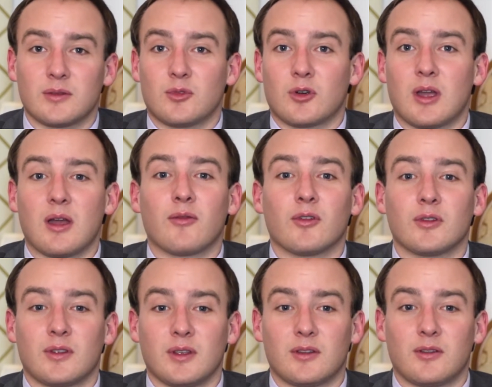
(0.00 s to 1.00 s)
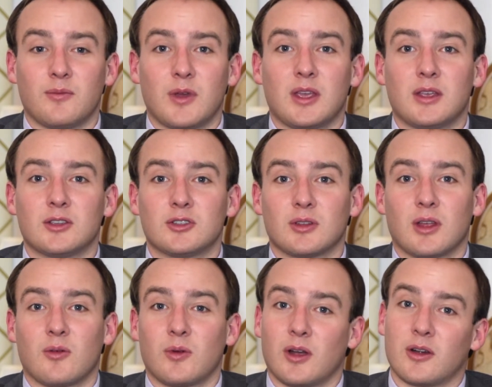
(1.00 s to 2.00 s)
and more efforts into making sure
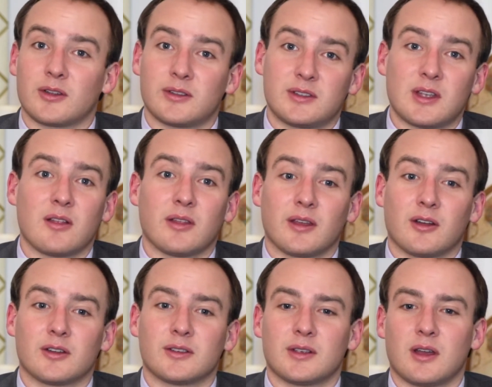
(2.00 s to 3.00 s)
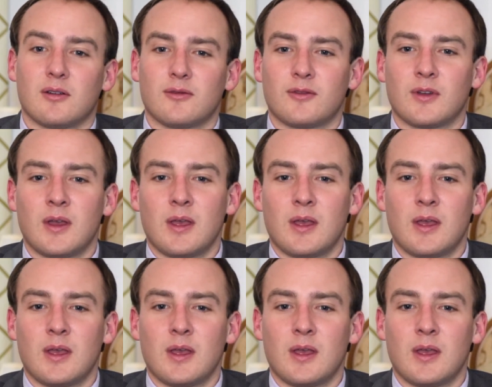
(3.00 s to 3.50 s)
that we are selling ourselves,